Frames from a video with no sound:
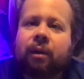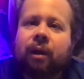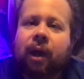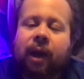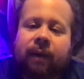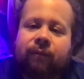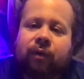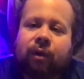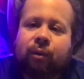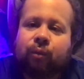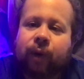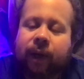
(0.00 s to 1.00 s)
I have no
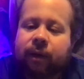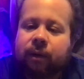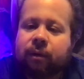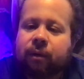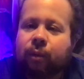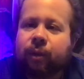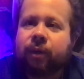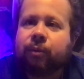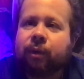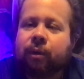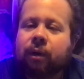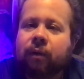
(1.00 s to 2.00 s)
record, no
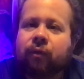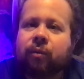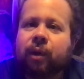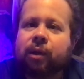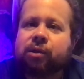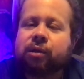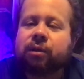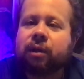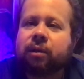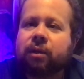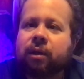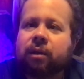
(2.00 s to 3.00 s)
email confirmation
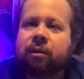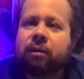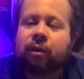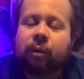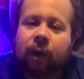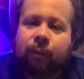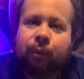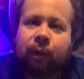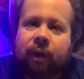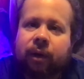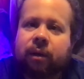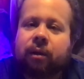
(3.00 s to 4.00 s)
that they, you know, I
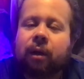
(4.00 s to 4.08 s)
bought it.